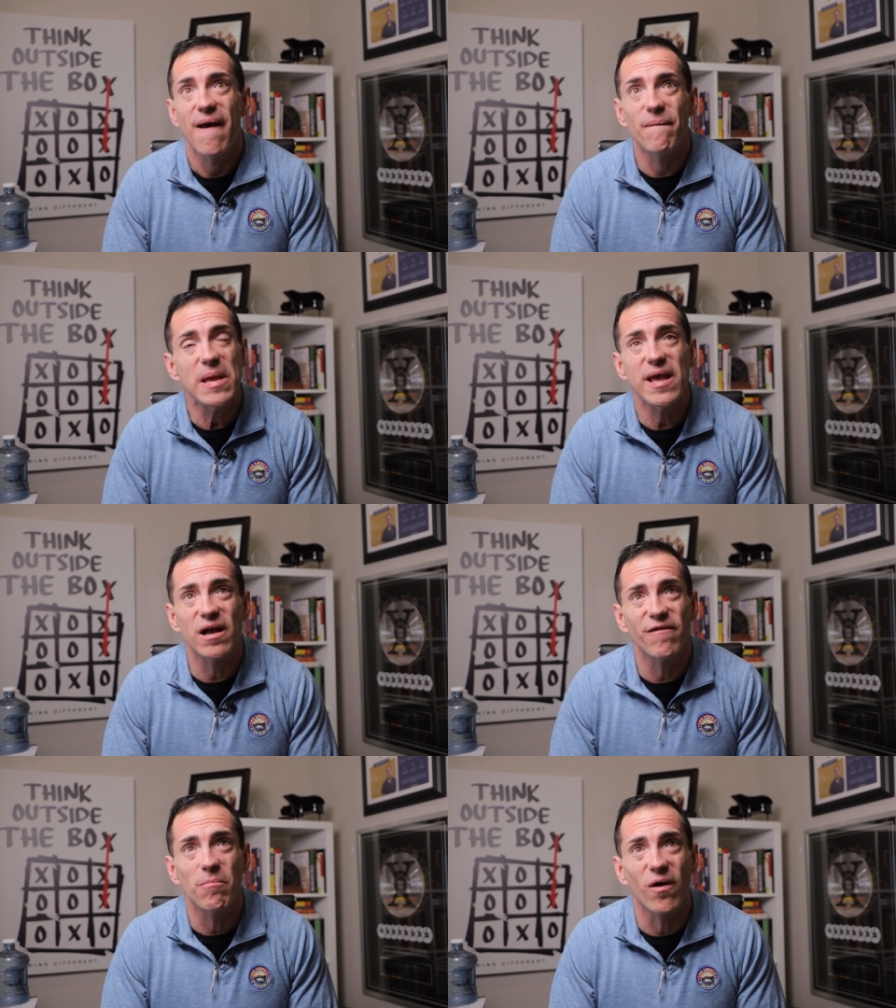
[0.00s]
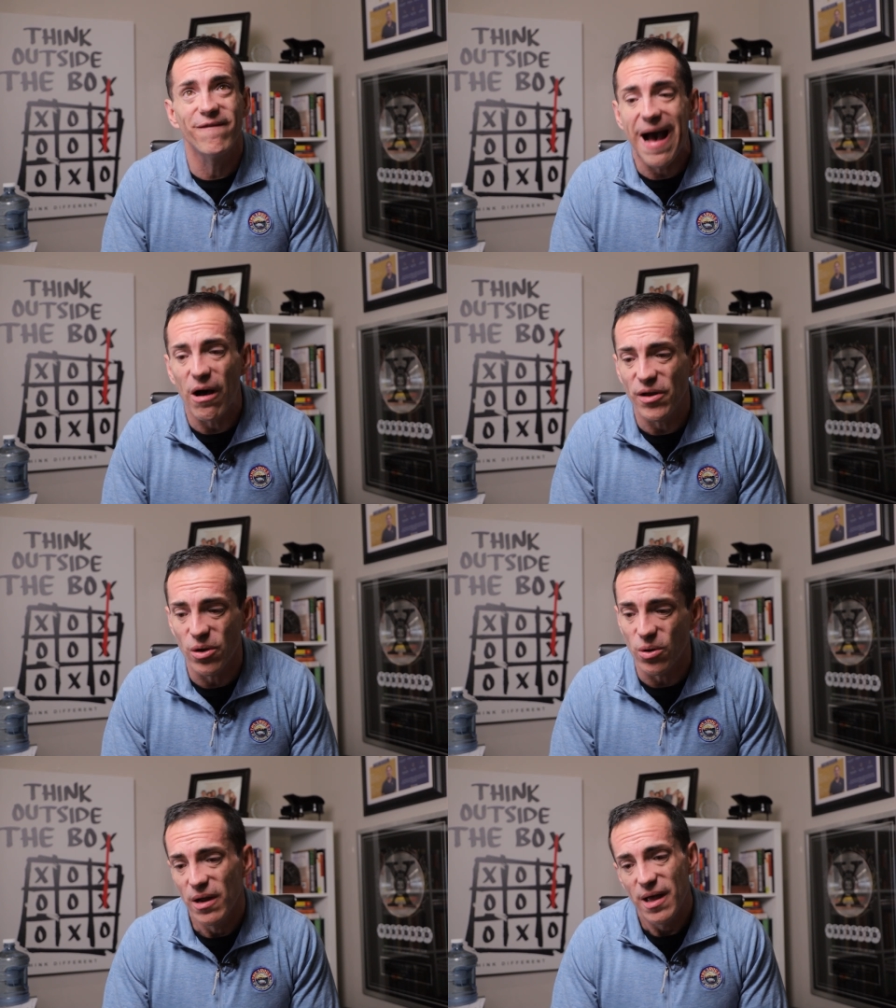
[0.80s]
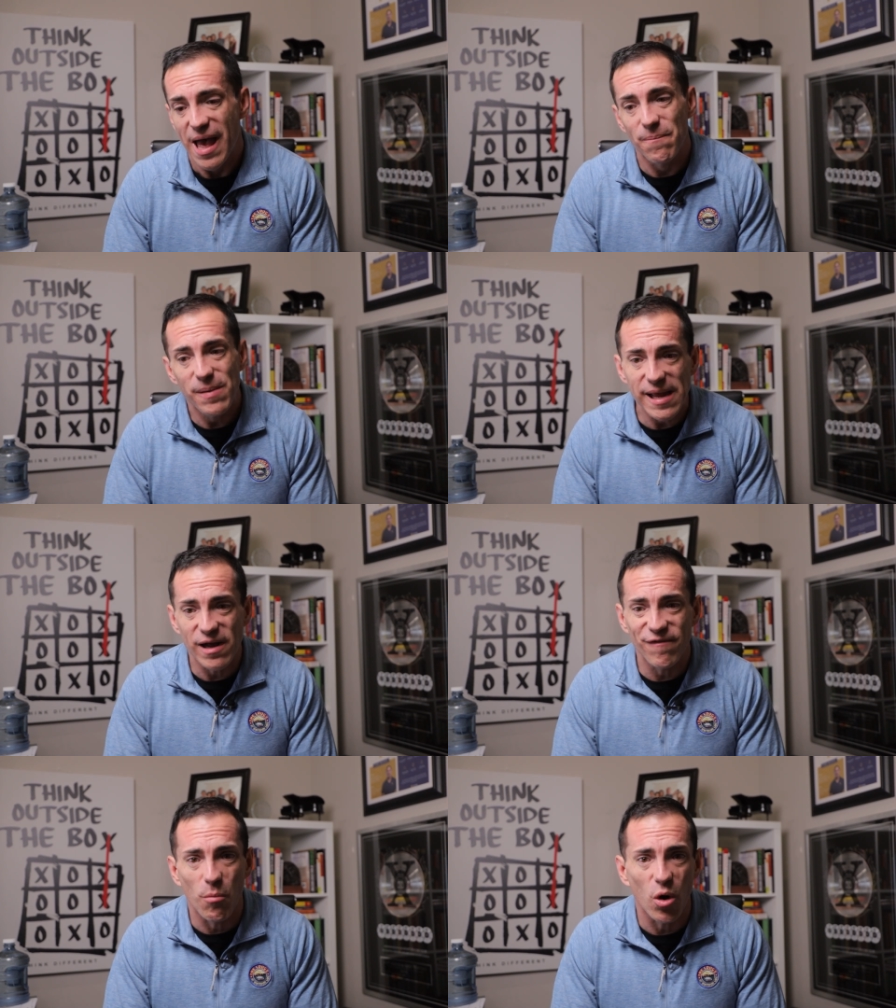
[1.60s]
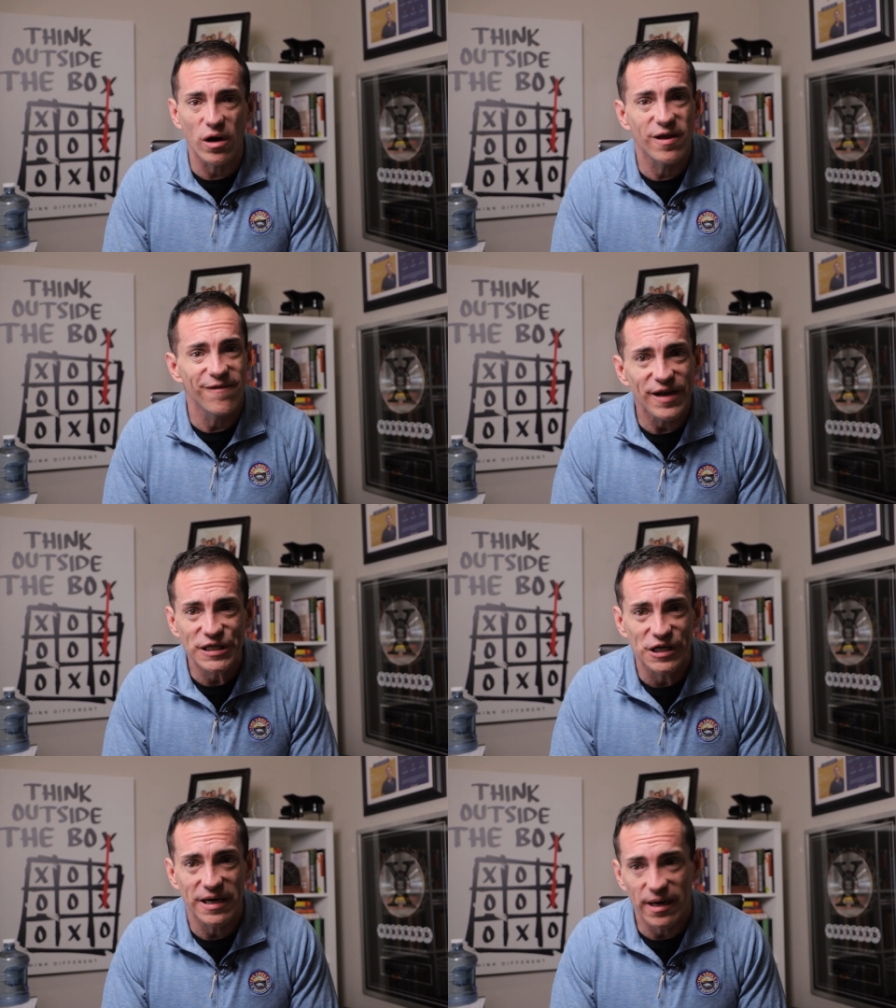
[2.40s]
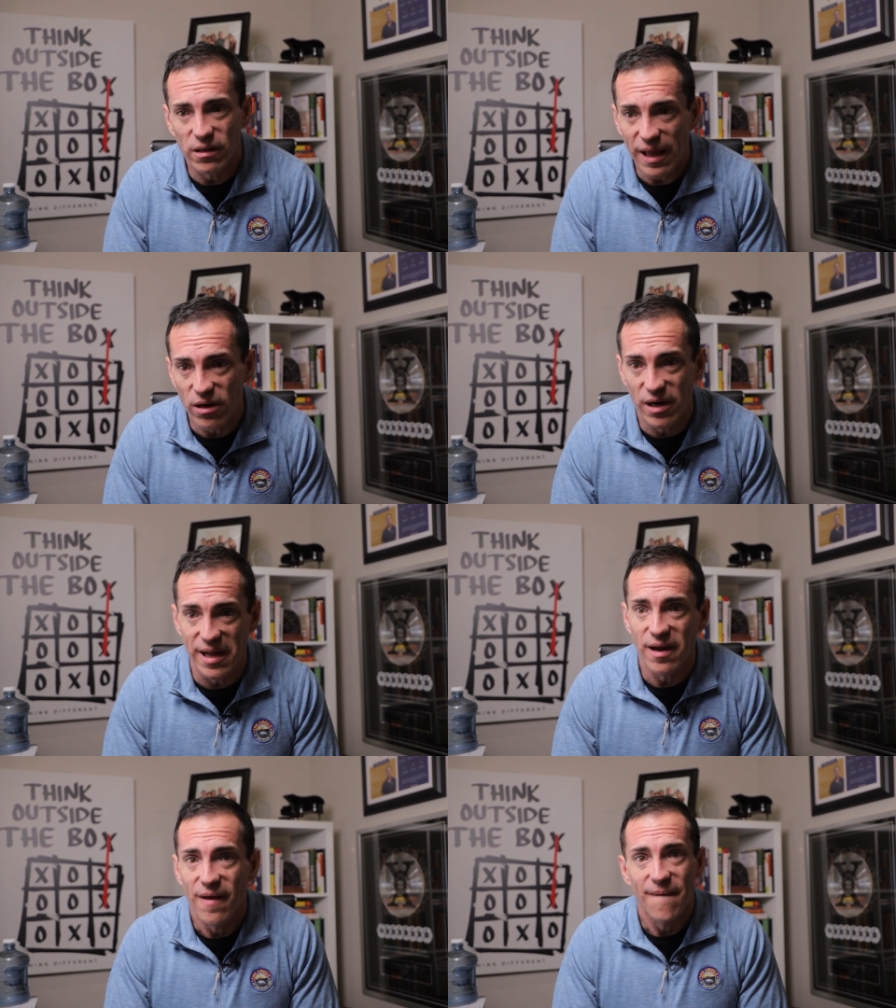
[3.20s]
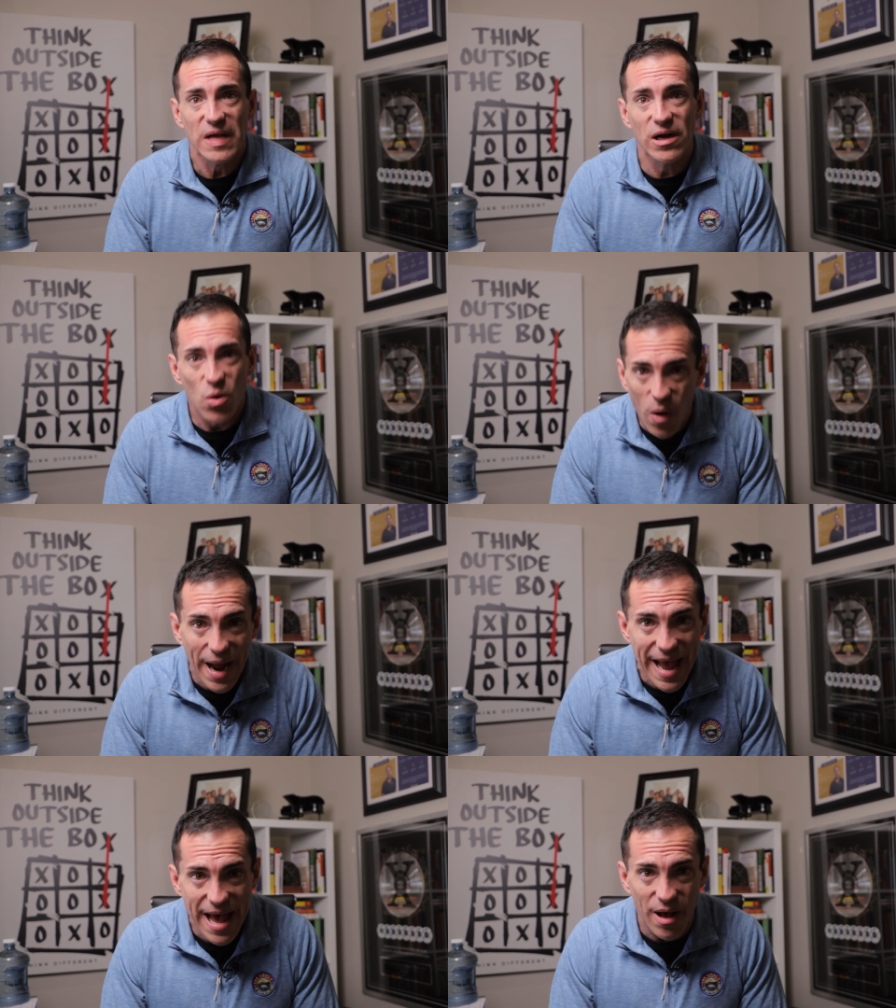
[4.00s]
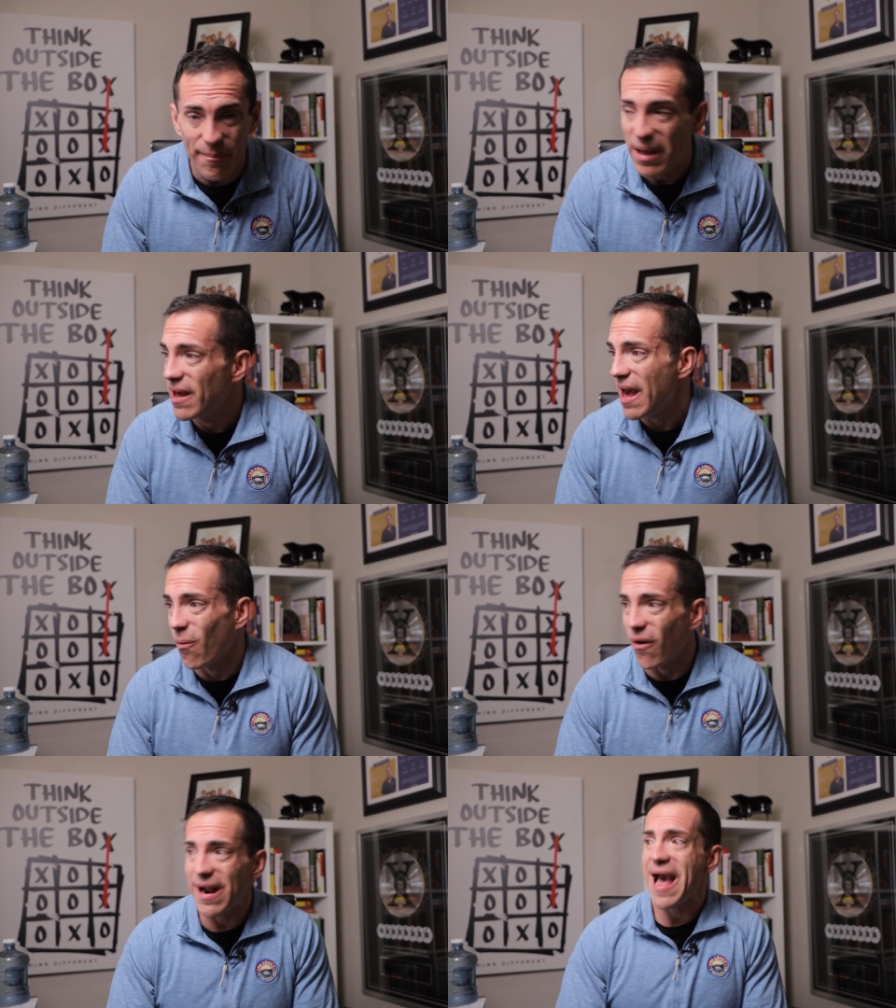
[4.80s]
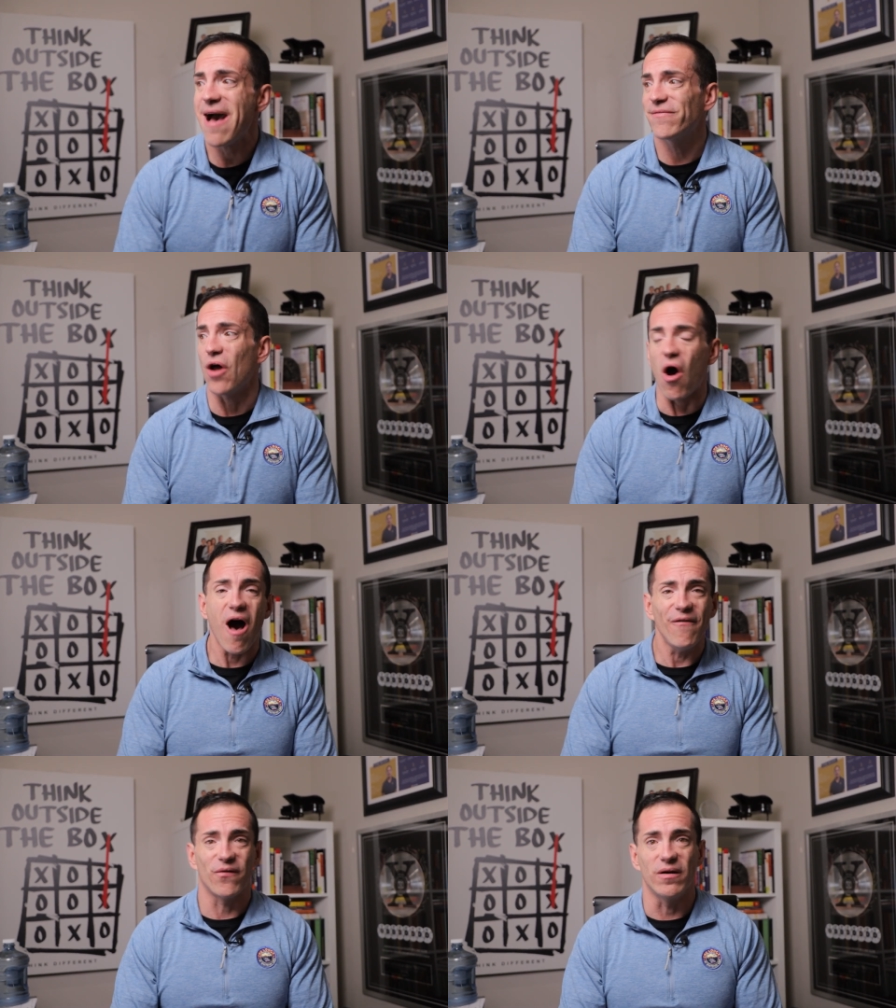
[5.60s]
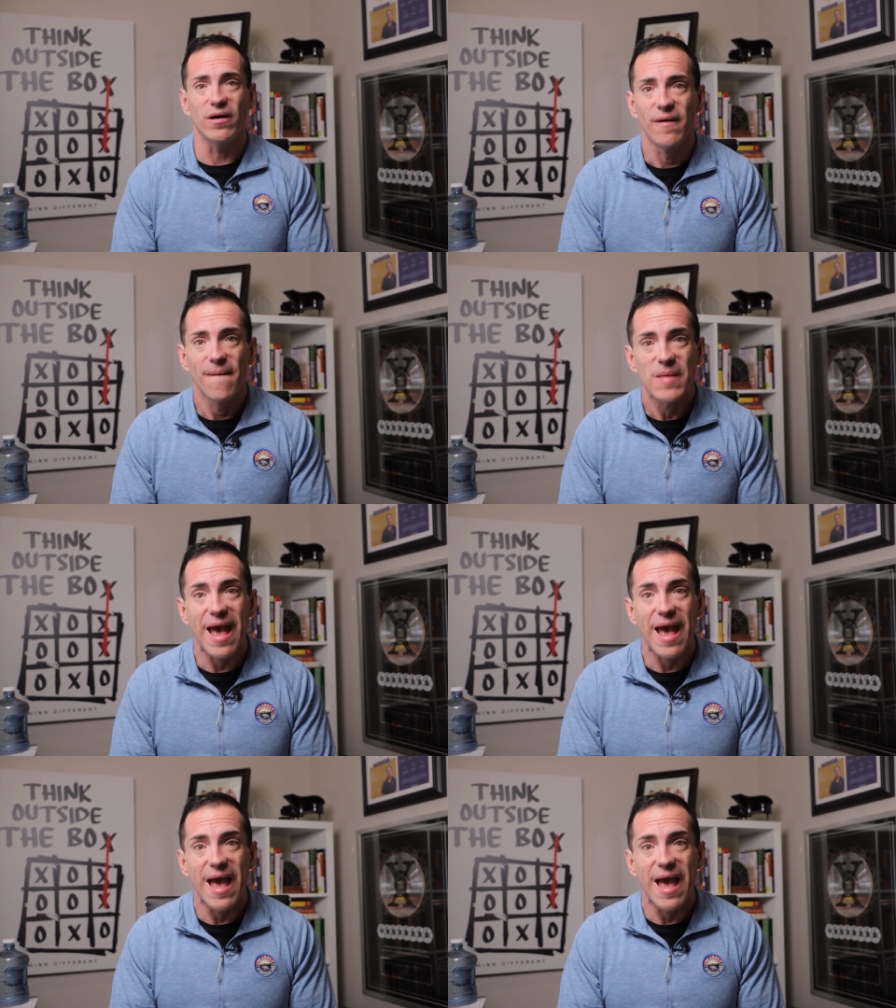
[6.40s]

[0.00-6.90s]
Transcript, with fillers: and being of more value and being of more conviction and clarity in who I am and what I have to offer